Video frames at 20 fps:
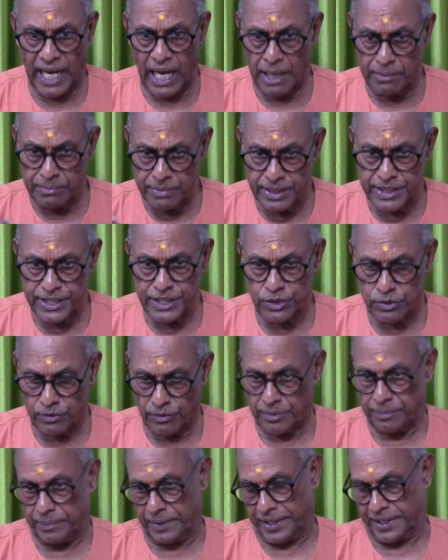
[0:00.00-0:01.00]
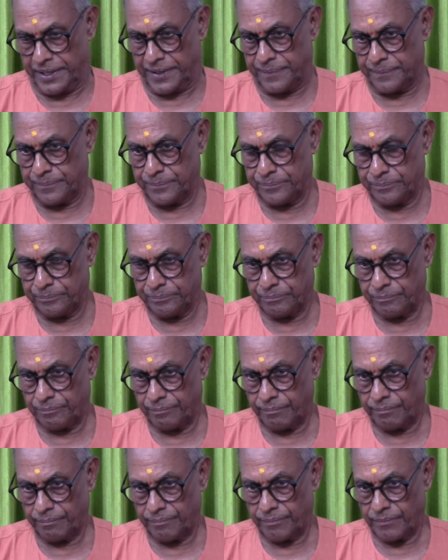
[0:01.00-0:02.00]
hammered into our being,
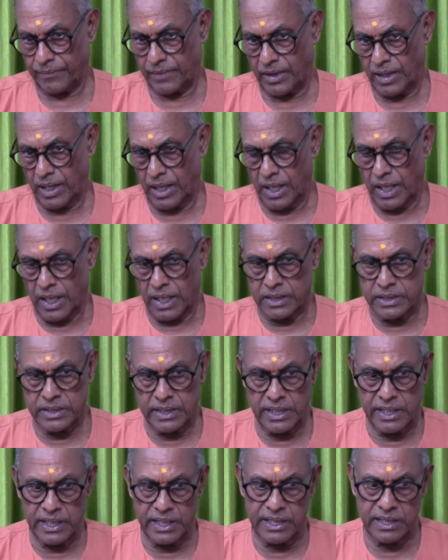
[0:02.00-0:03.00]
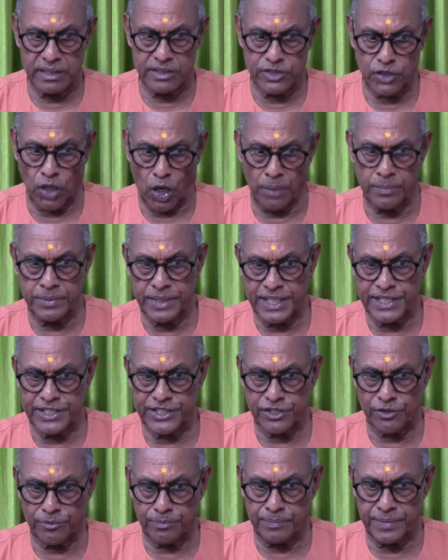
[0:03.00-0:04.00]
the
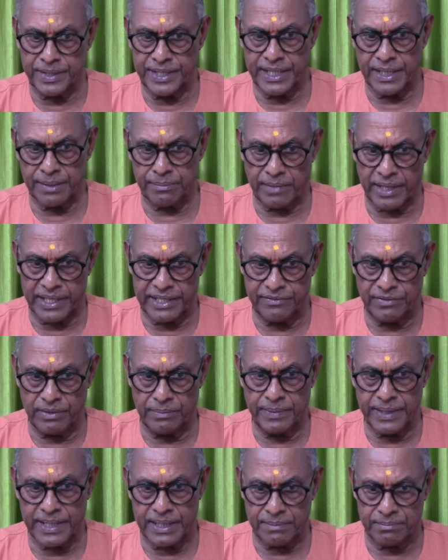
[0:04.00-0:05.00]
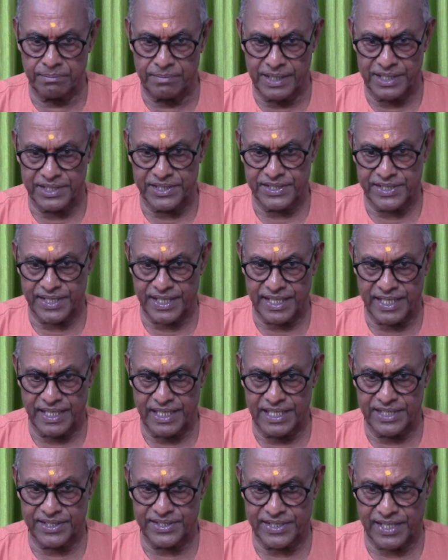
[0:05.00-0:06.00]
dominance of me and mine will become lesser and
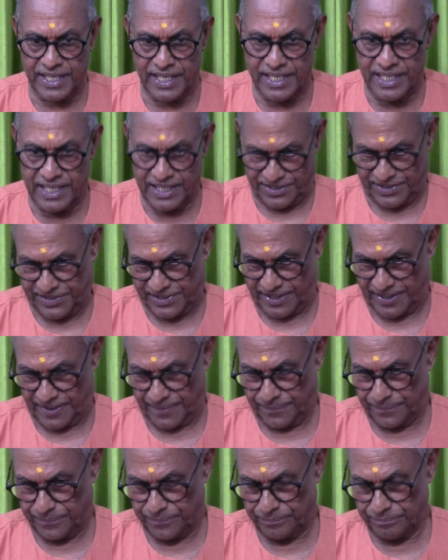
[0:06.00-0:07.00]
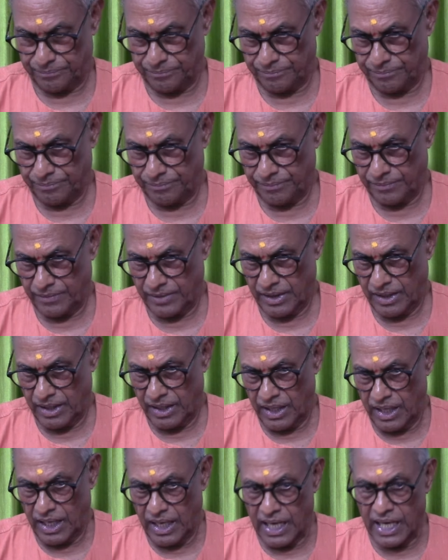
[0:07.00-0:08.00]
lesser and lesser.
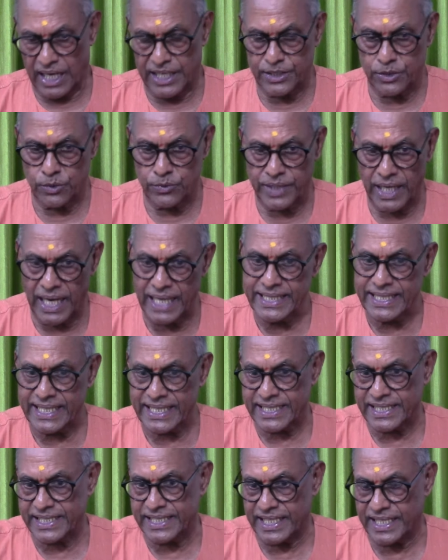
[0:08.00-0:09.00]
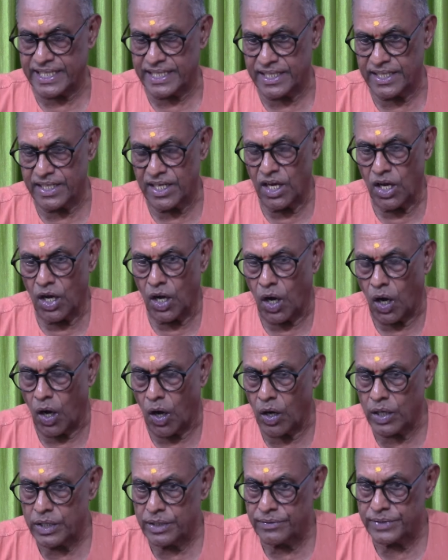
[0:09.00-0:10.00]
And to that extent,
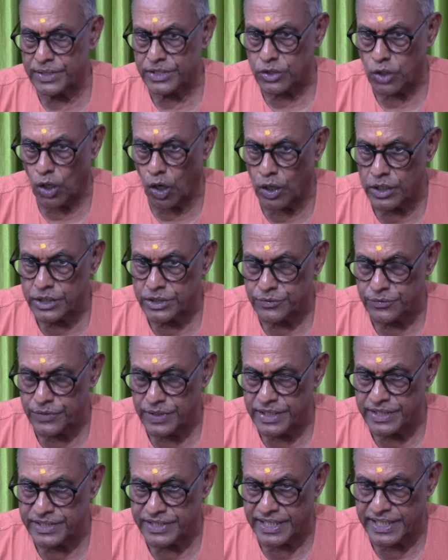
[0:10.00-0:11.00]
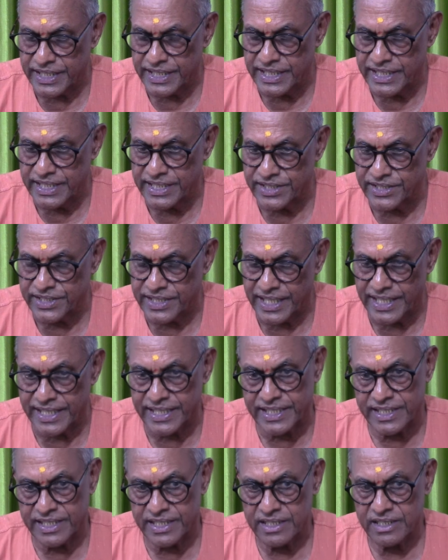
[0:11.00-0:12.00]
all our thoughts, words and deeds
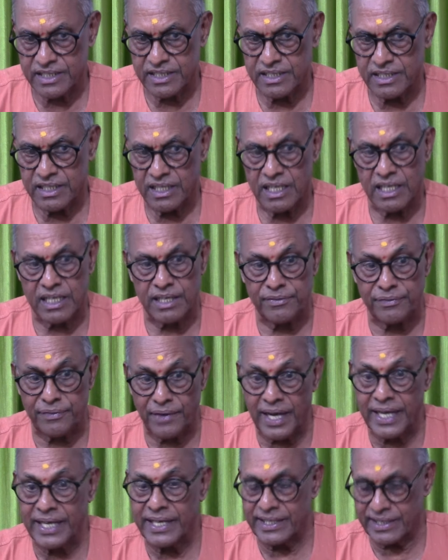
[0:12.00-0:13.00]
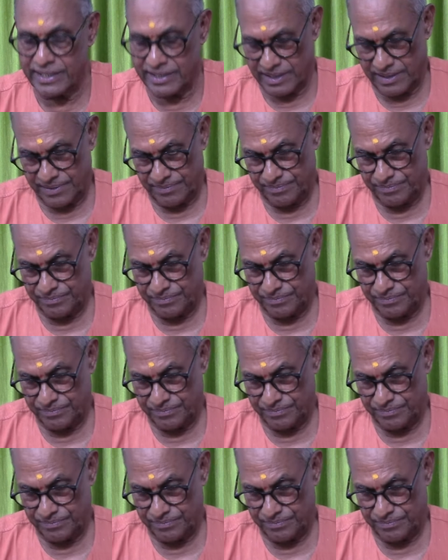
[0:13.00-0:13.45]
get refined